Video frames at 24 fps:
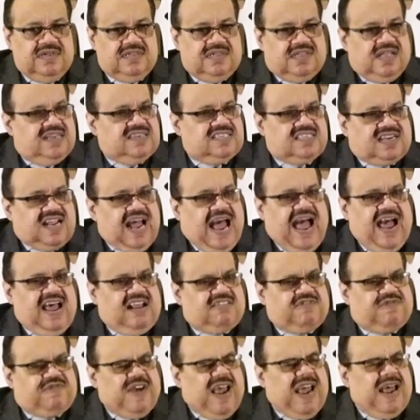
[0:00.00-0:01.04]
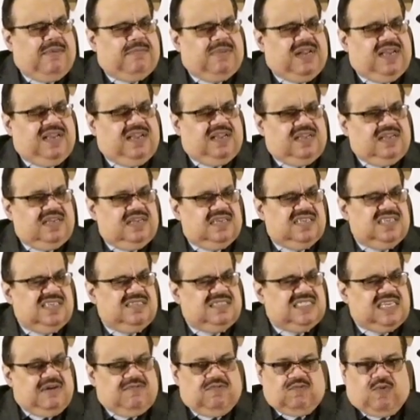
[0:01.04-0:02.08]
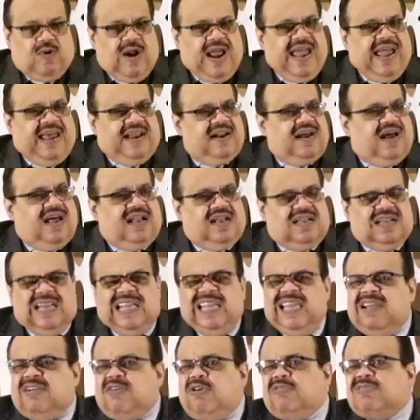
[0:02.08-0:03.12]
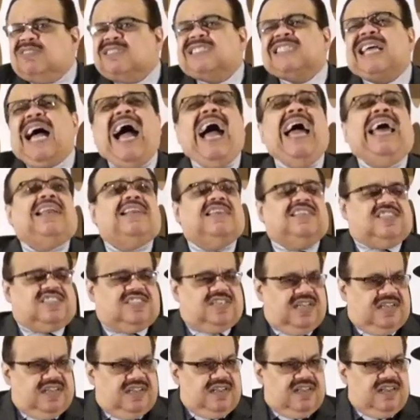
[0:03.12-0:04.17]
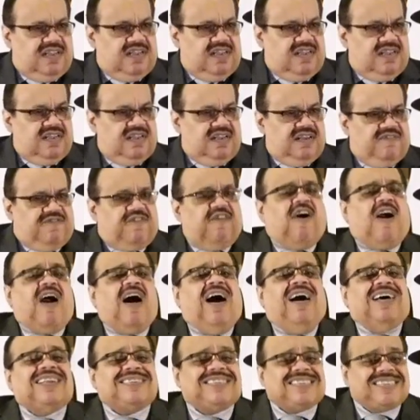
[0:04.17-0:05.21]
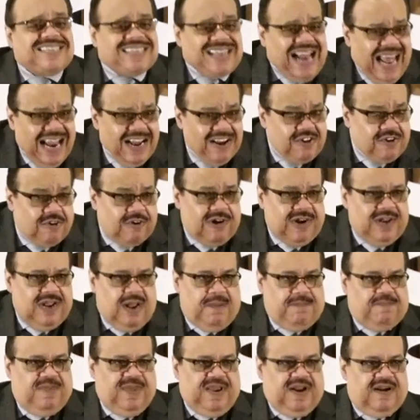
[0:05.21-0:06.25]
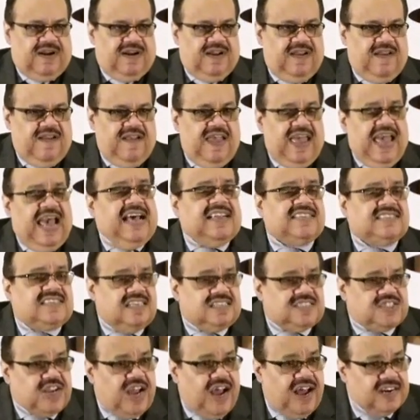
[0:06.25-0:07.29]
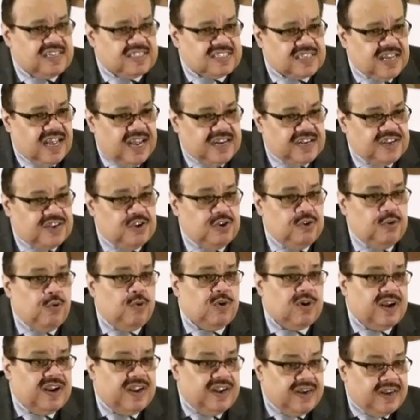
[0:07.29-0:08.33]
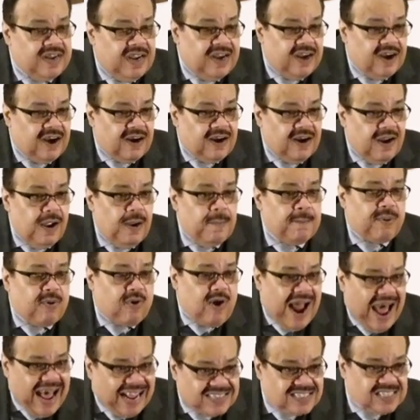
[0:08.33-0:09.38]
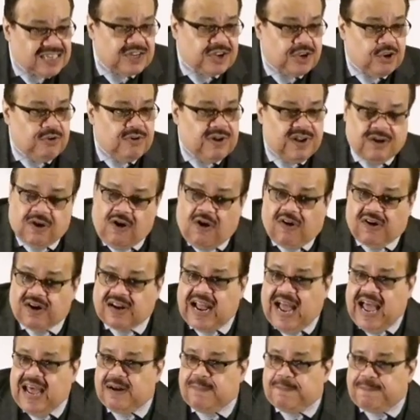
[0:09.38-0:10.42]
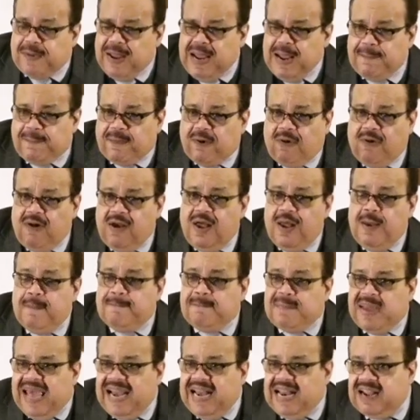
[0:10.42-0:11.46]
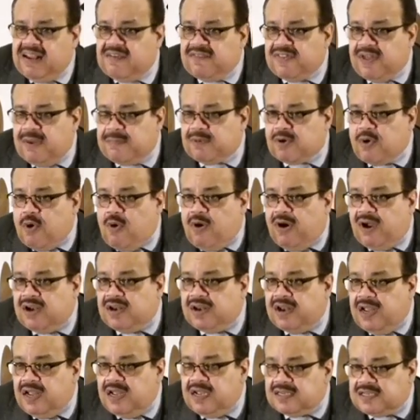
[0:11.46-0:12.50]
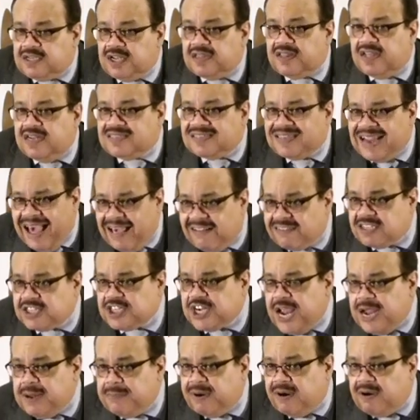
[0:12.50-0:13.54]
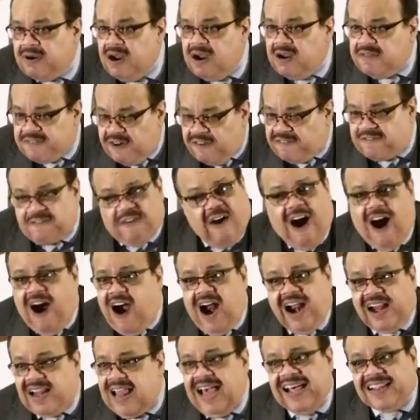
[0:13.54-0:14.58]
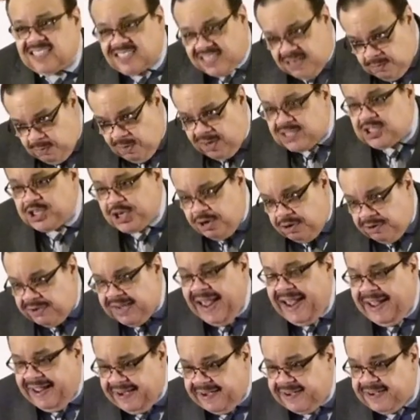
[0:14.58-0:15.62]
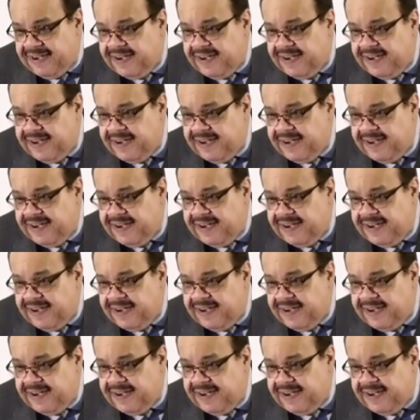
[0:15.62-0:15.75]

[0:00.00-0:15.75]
This guy's family ran a legal dynasty for a century up there. As the judge said, you were in here prosecuting all kind of people, many of them going to the death chamber for far less than what you did.